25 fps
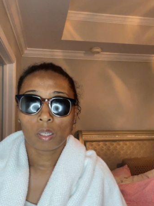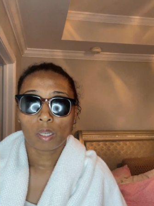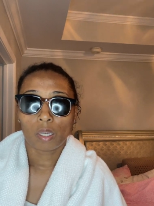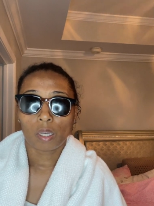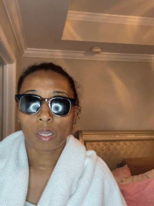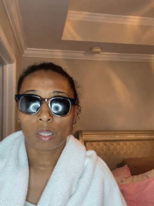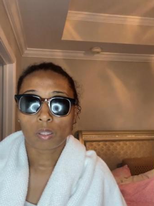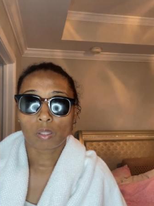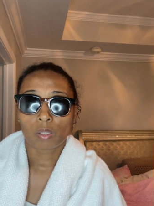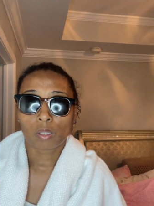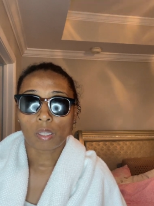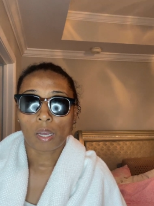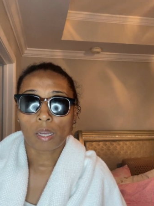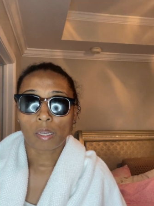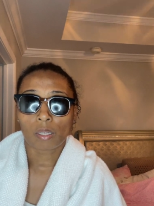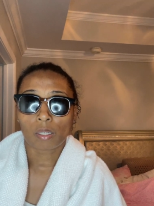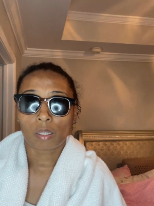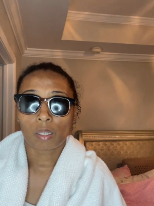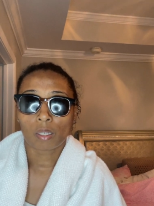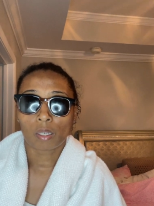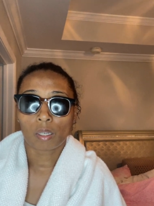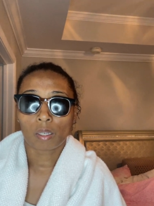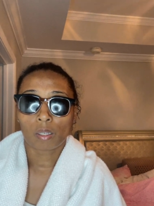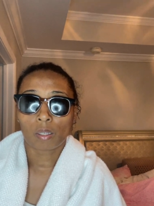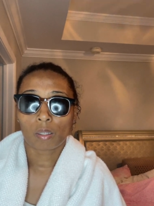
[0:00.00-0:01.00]
It's like
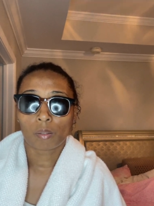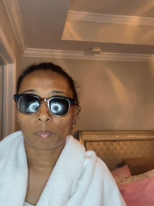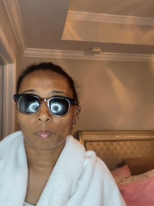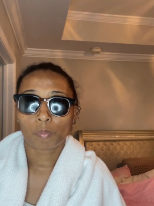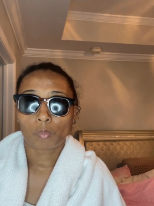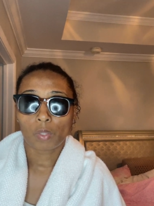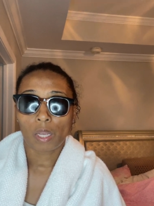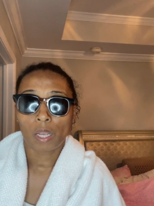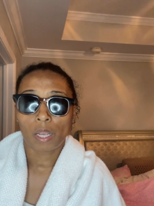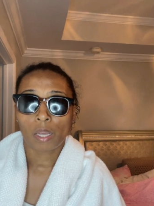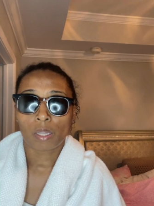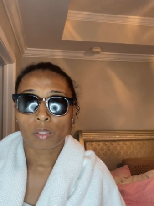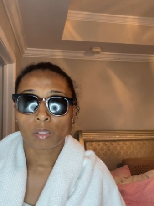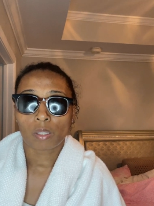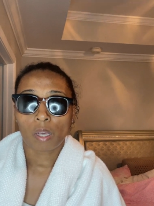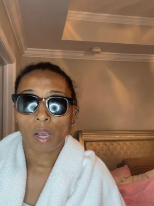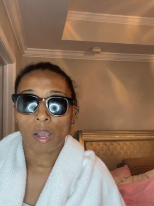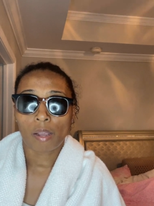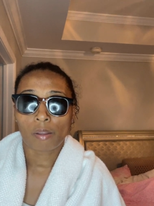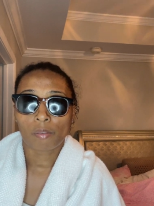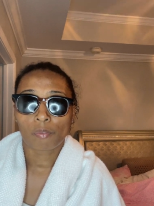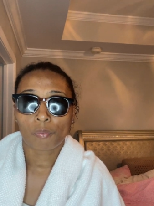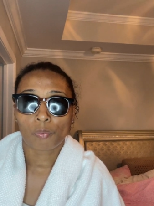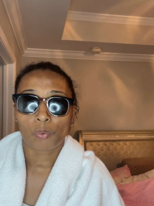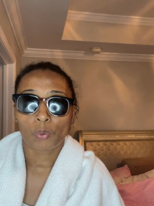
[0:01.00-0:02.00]
a
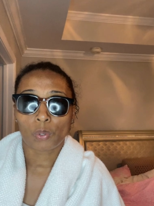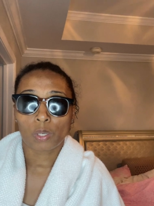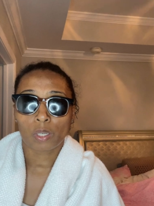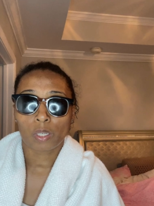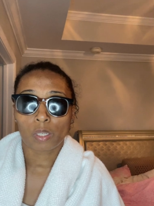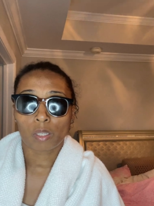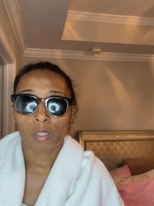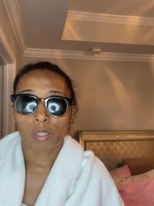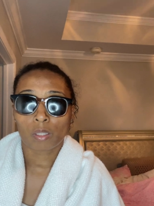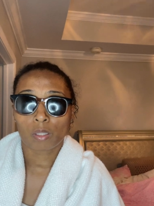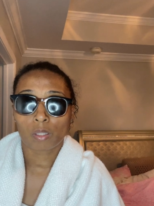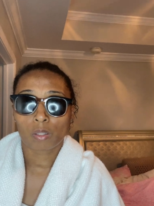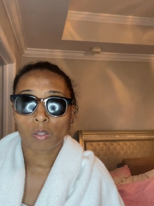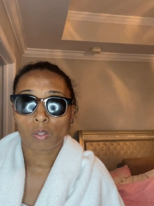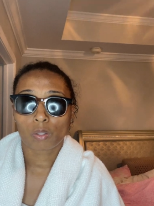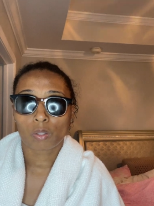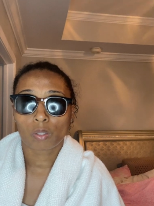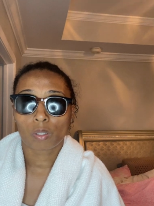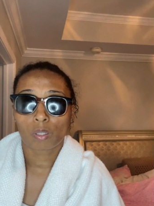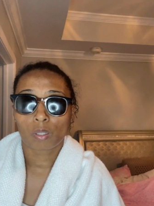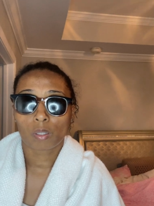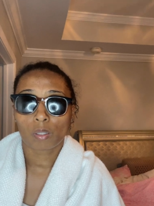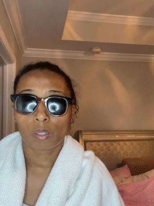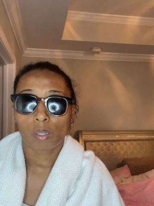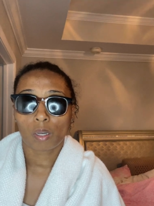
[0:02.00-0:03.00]

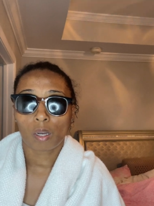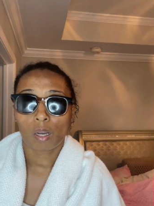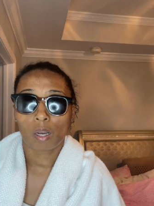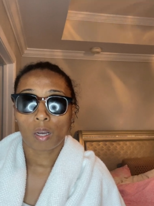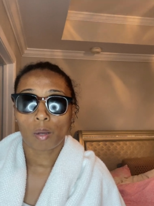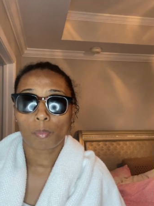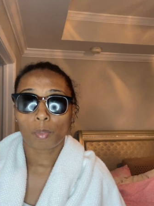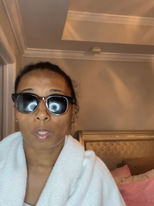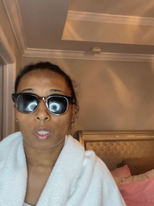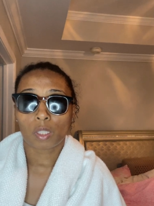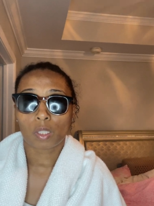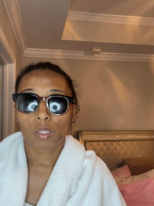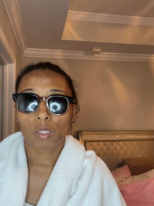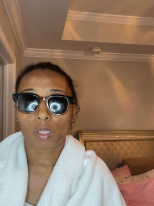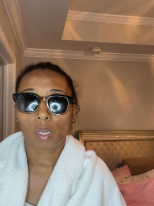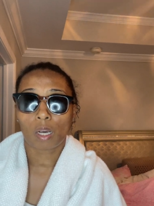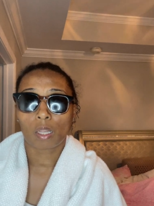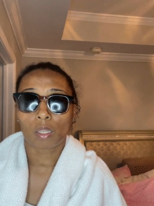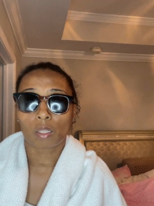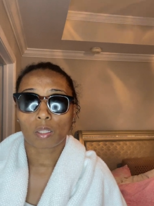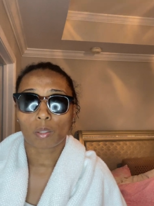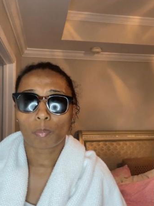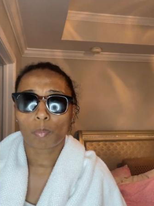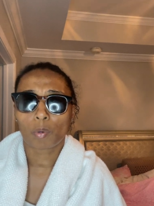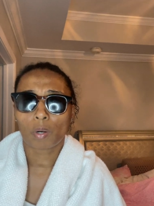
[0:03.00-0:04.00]
anti-frizz. It's
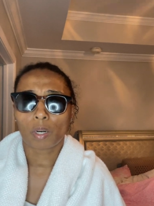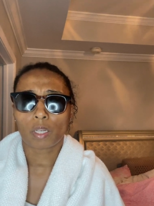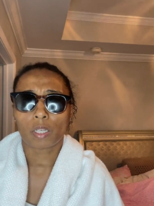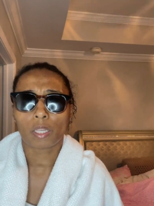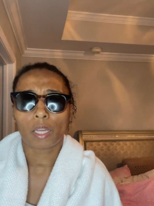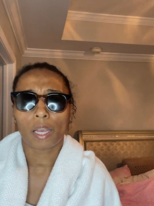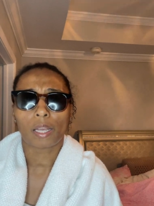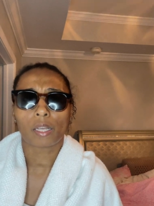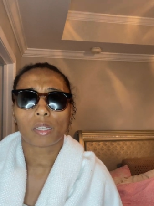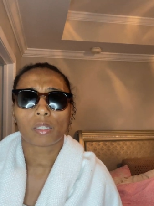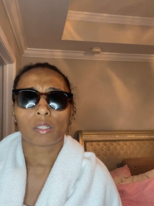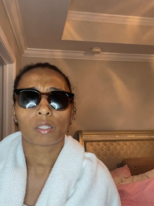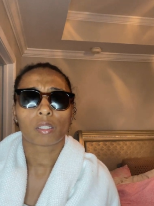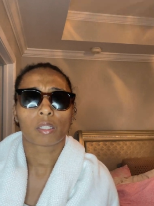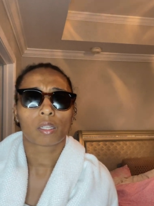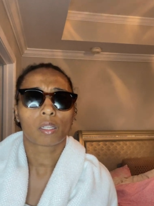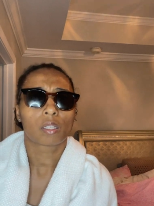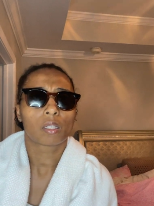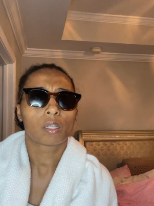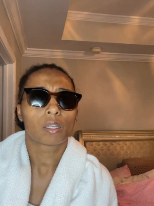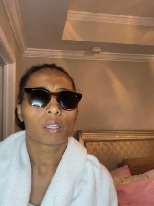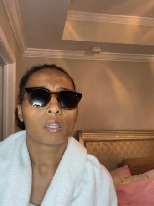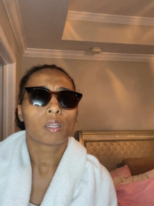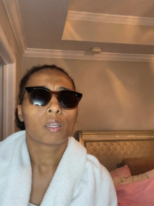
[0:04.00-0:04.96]
color protectant.